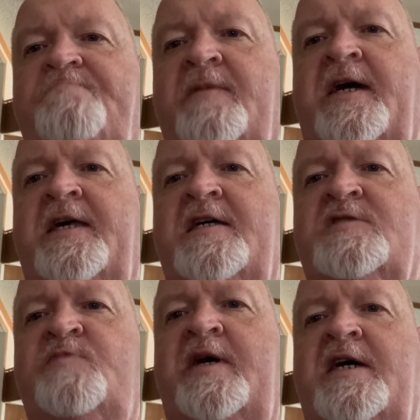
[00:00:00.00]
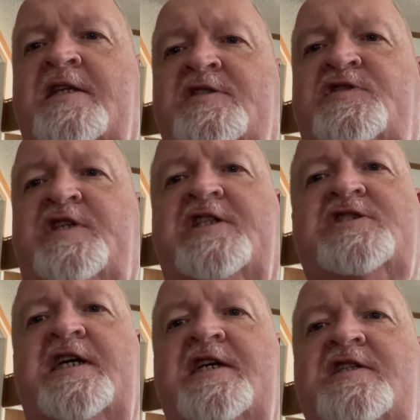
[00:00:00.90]
it has been 6
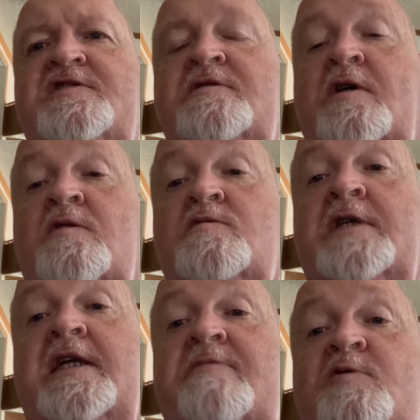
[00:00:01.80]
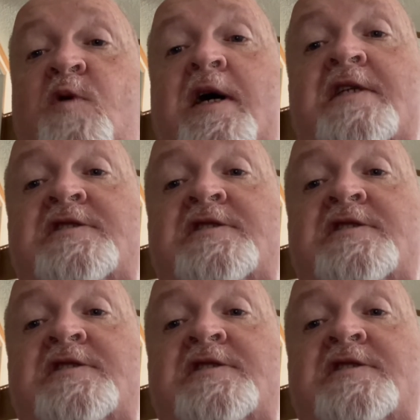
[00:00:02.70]
days, no, not even quite